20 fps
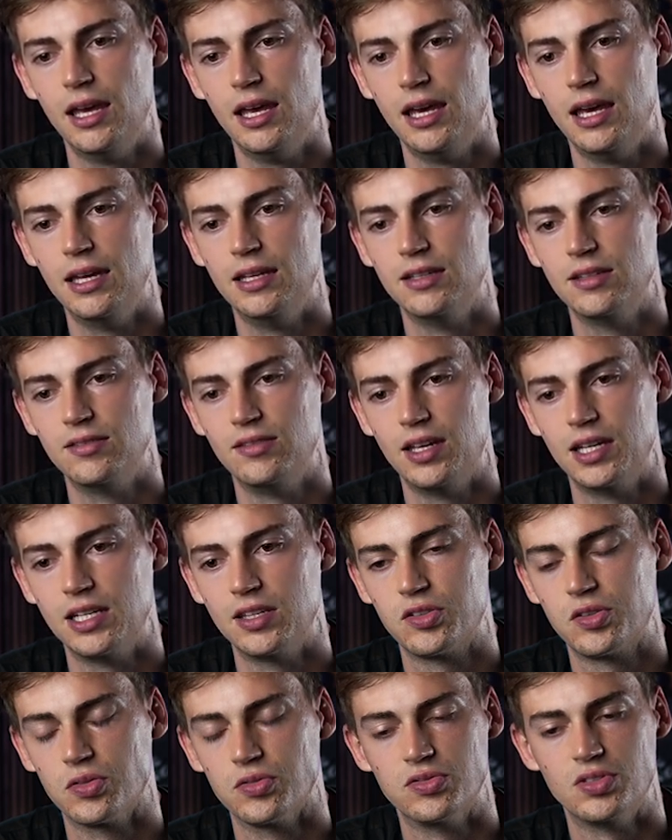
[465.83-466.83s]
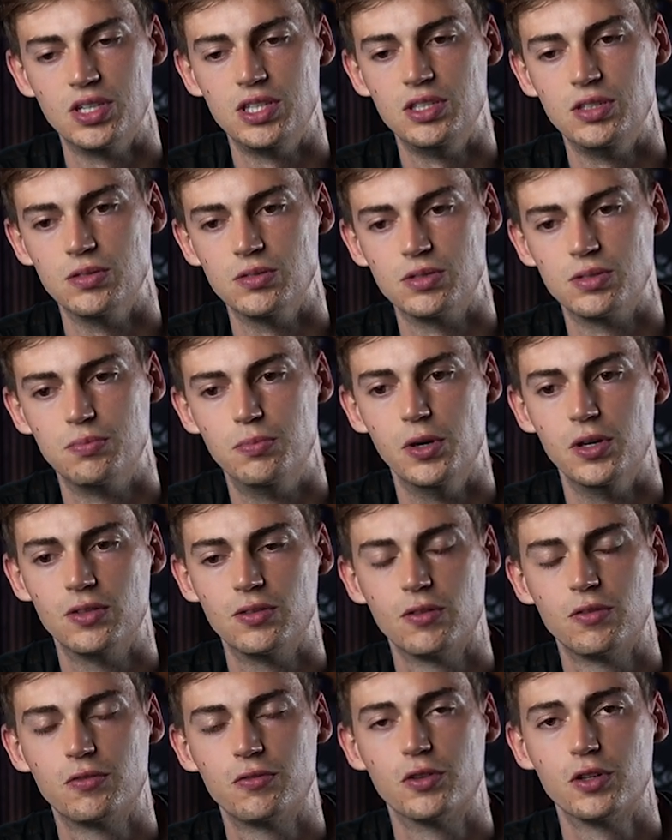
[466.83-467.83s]
And then it continues. But
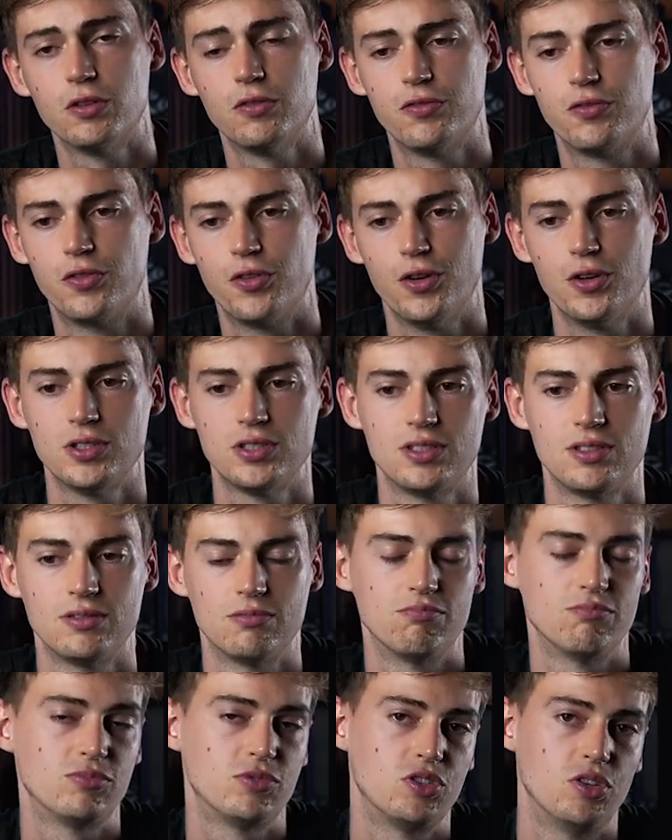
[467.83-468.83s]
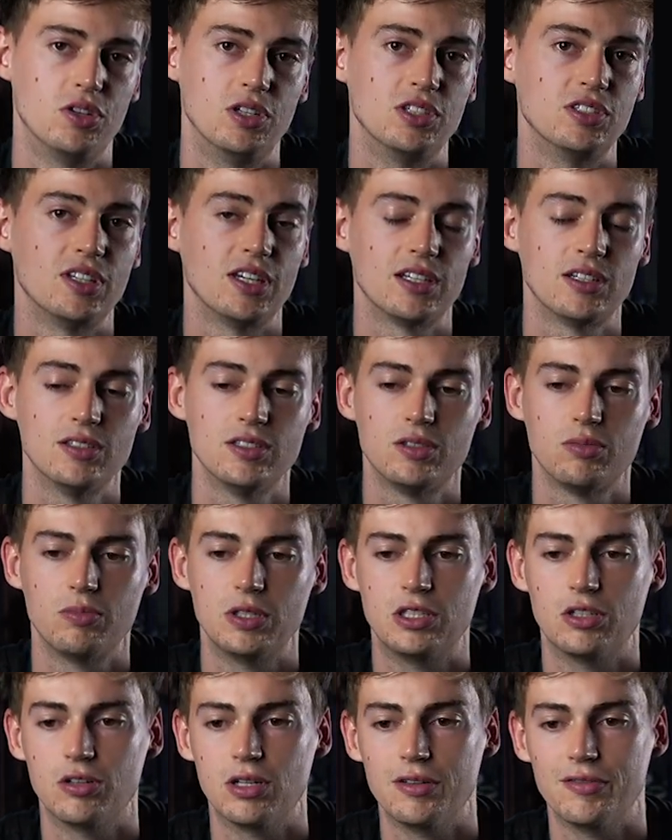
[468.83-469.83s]
for the first 30 seconds,
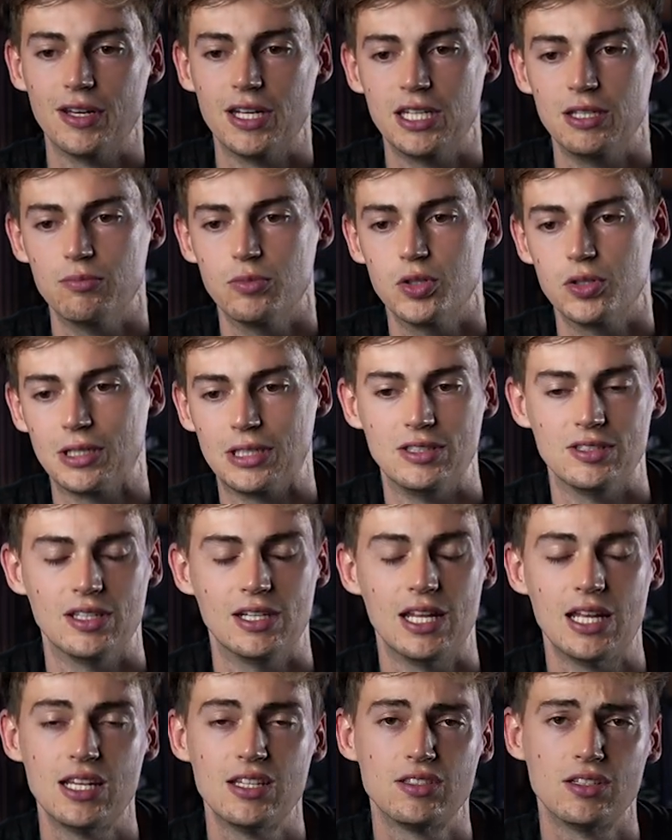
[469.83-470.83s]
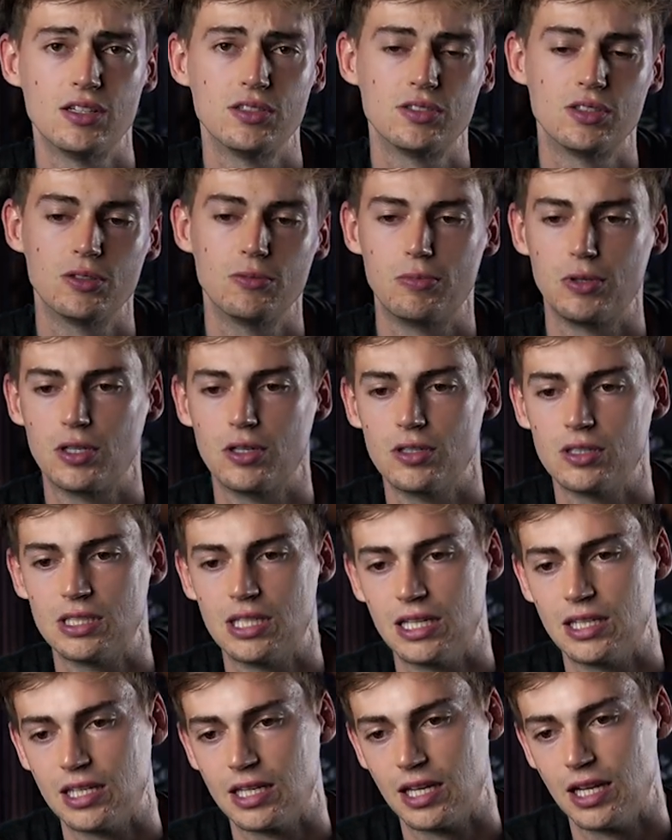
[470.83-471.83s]
we don't have any monkeys. And that is also because
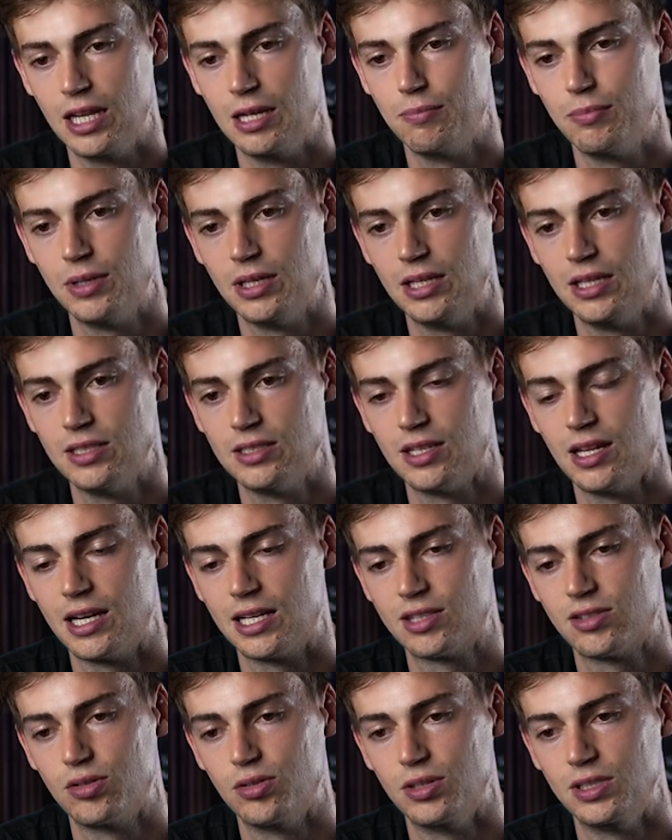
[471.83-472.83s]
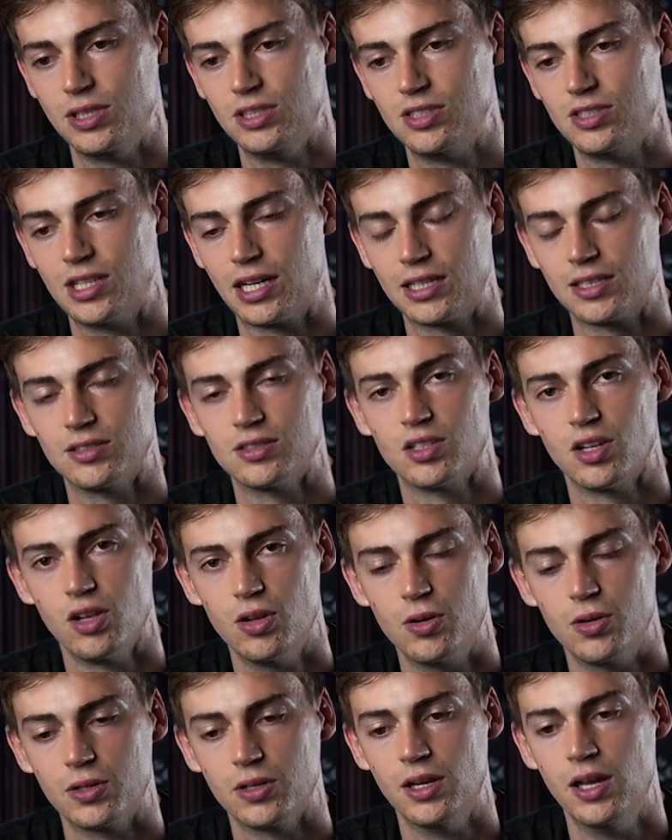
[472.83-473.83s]
that the clip is like 30 seconds
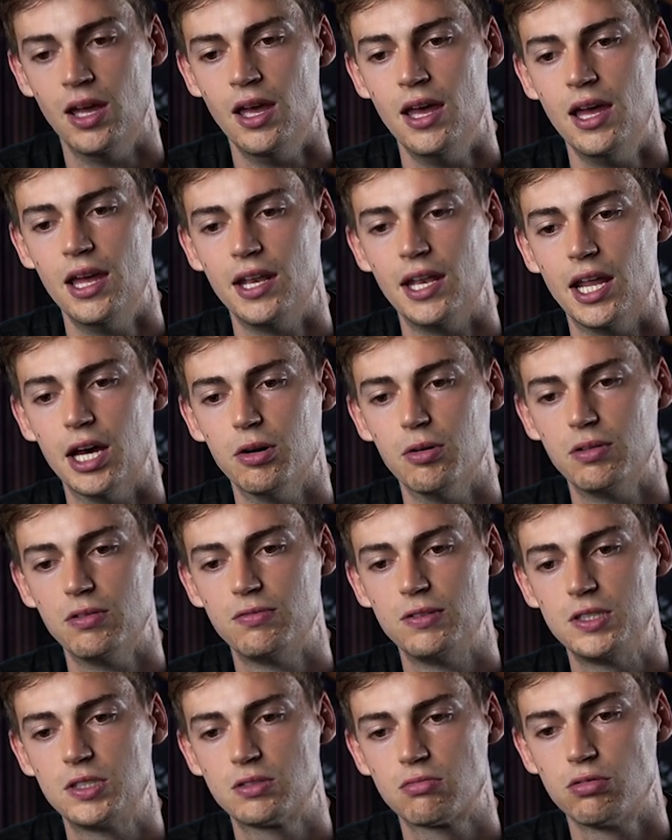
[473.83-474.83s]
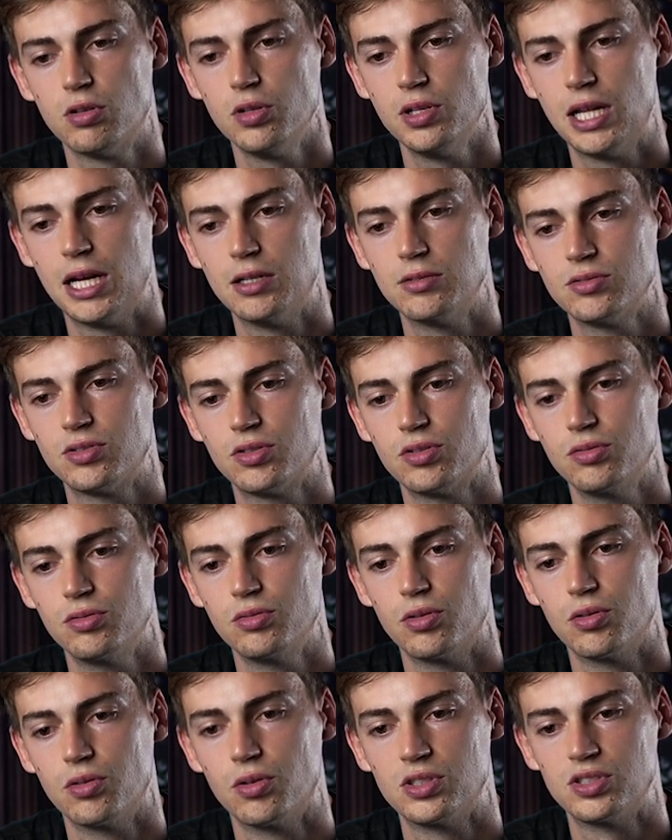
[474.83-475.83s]
long. Now, if we scroll down
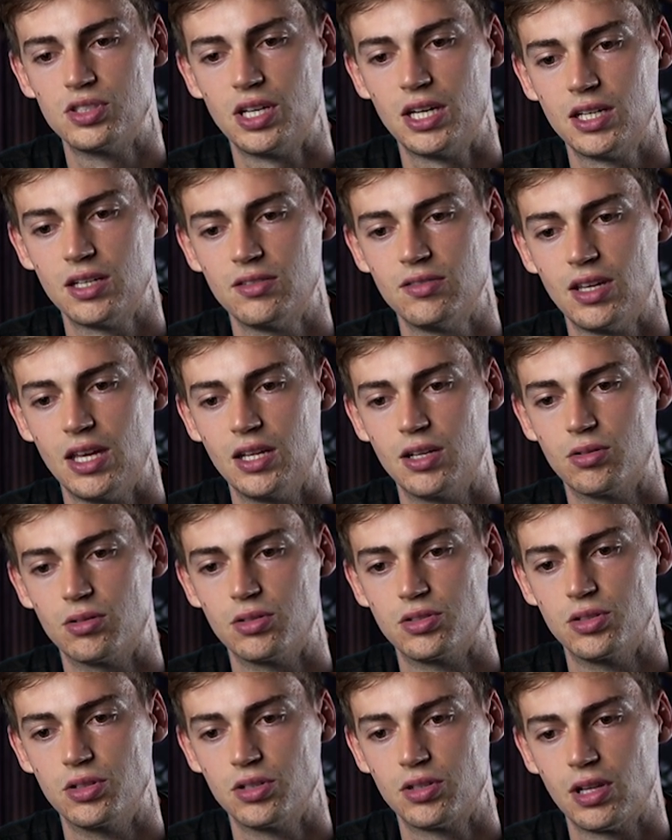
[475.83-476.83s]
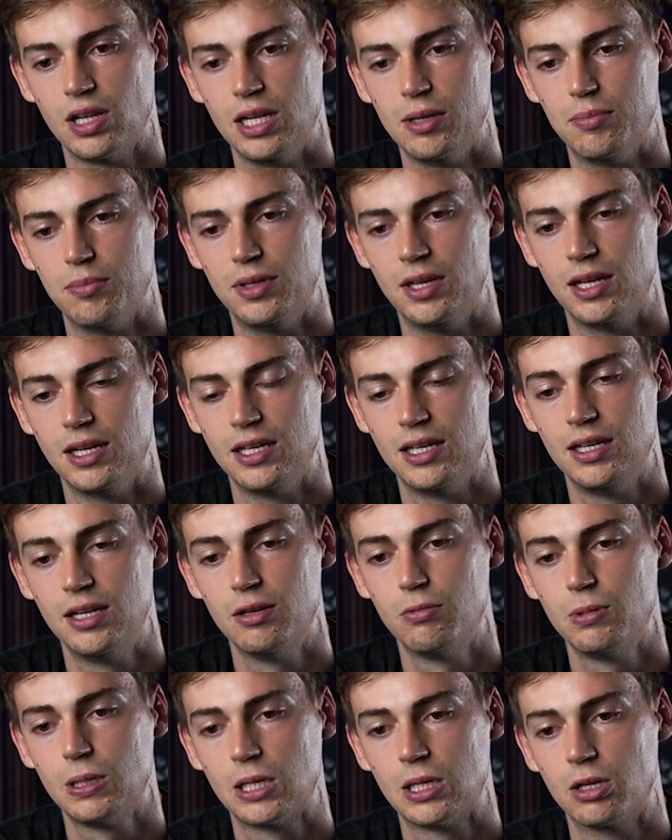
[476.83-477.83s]
to our second and our third clip, then
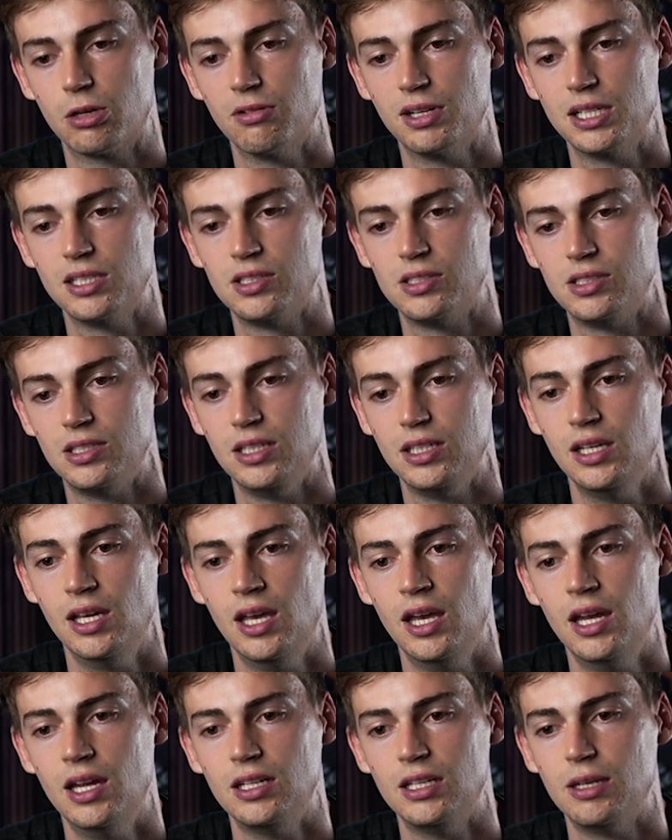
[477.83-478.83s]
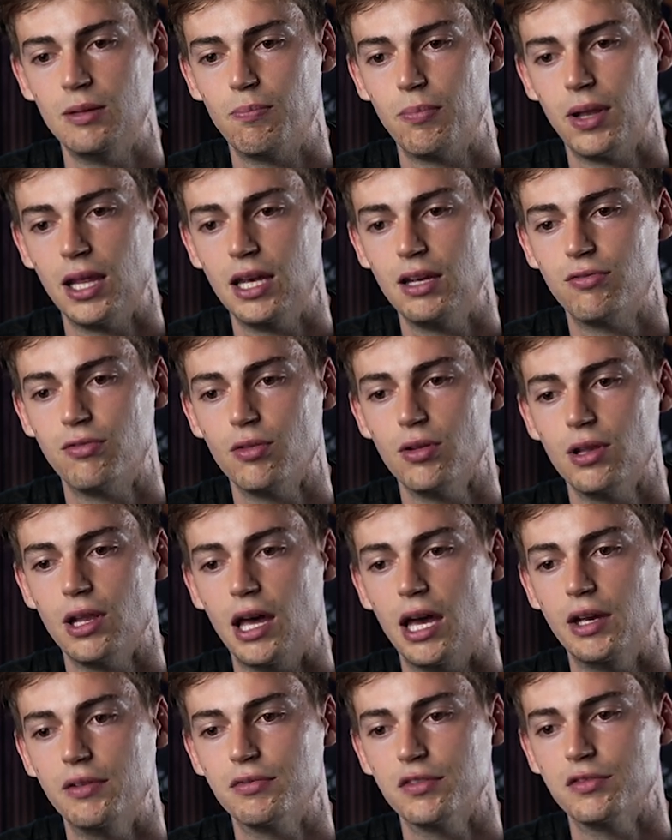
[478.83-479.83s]
here we can already see the playful
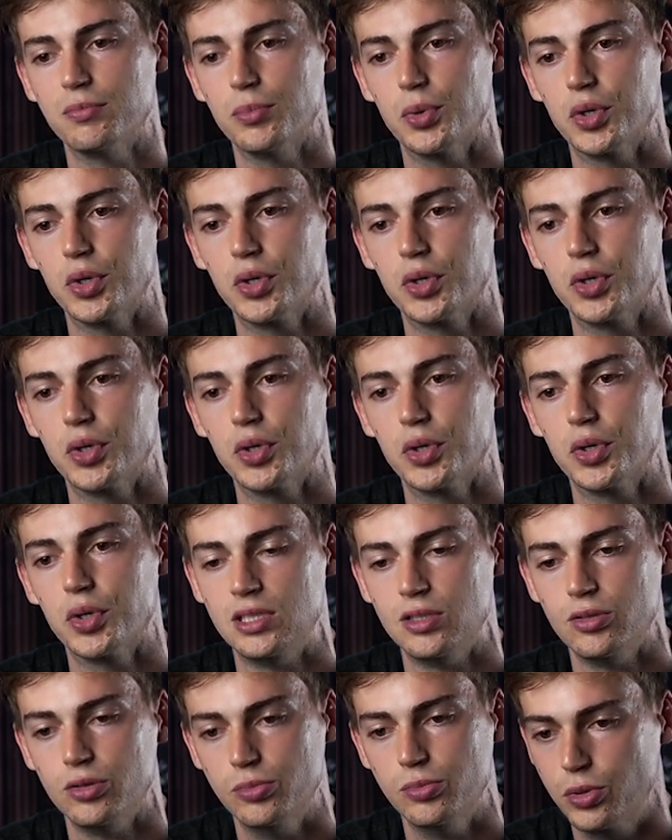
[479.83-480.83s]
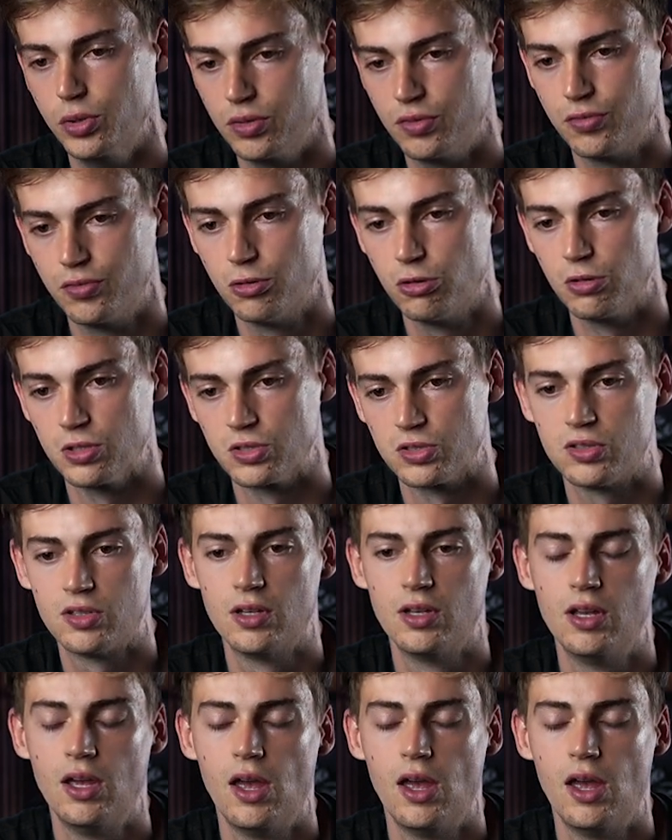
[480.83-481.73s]
life of monkeys in the Ubud forest.